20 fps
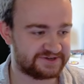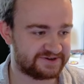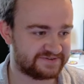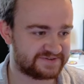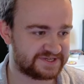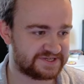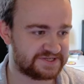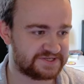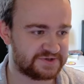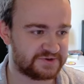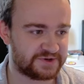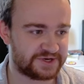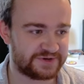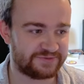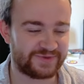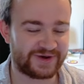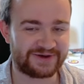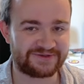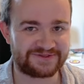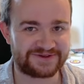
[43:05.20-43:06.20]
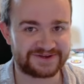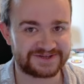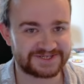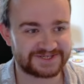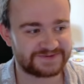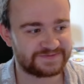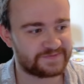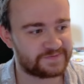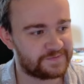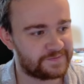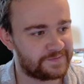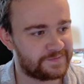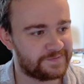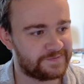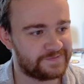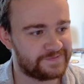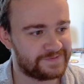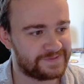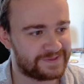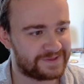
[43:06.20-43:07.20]
I've seen talking about this.
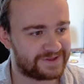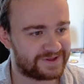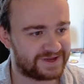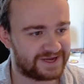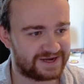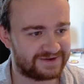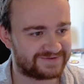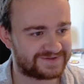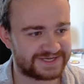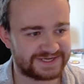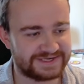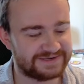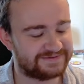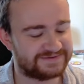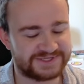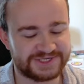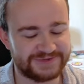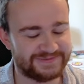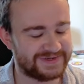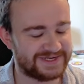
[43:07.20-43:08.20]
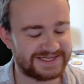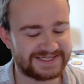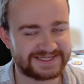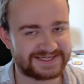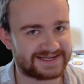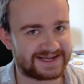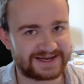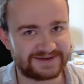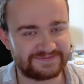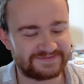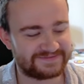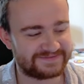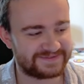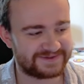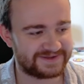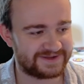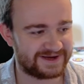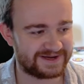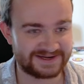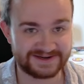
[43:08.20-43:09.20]
I've seen too many to name.
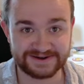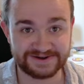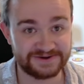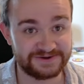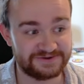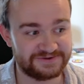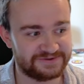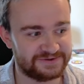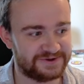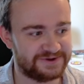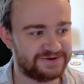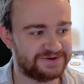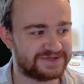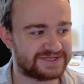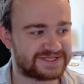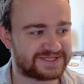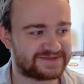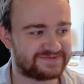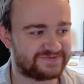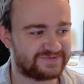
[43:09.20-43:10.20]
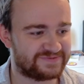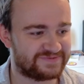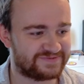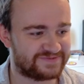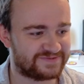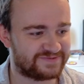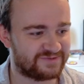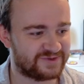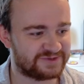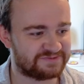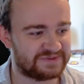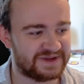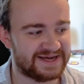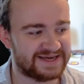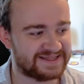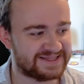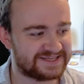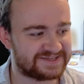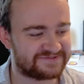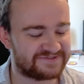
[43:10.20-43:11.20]
I don't know who was
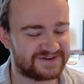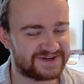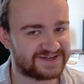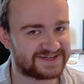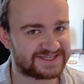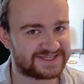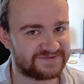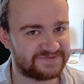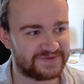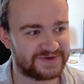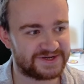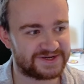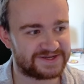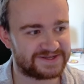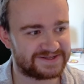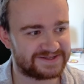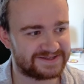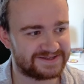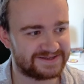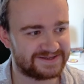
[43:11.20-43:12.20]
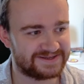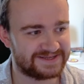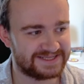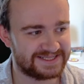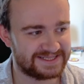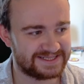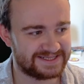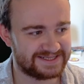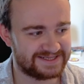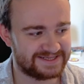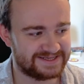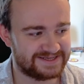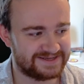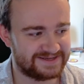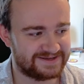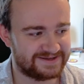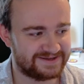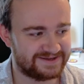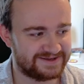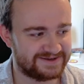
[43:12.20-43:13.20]
playing this first, but
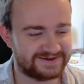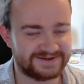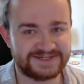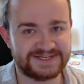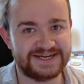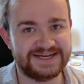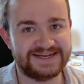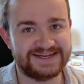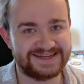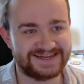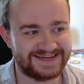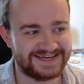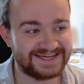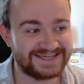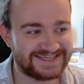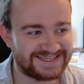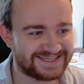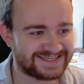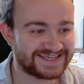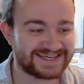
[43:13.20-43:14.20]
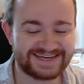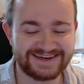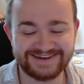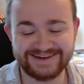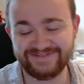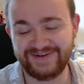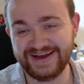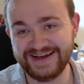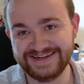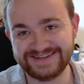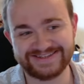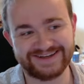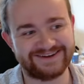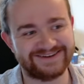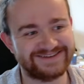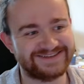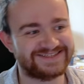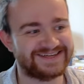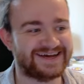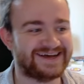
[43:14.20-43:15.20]
you're a genius. Could have made
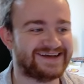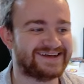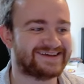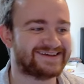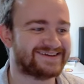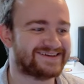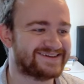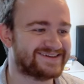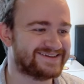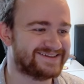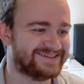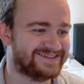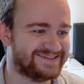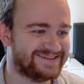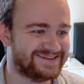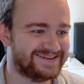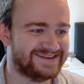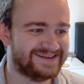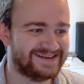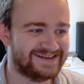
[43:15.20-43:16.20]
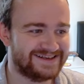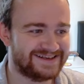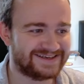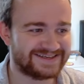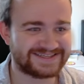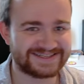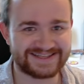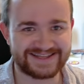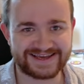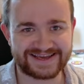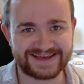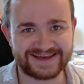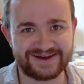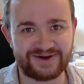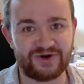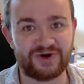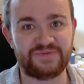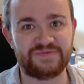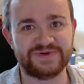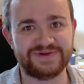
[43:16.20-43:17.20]
Donda. It's like
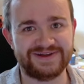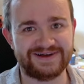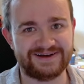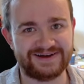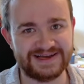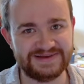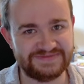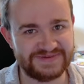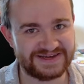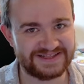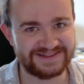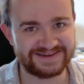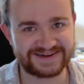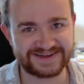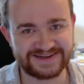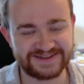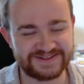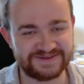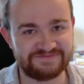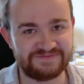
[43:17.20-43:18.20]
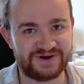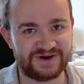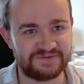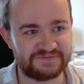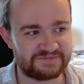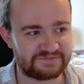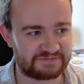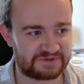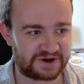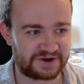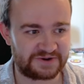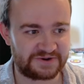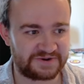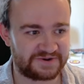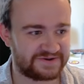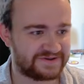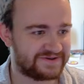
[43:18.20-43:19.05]
Oppenheimer looking at the bomb, bro.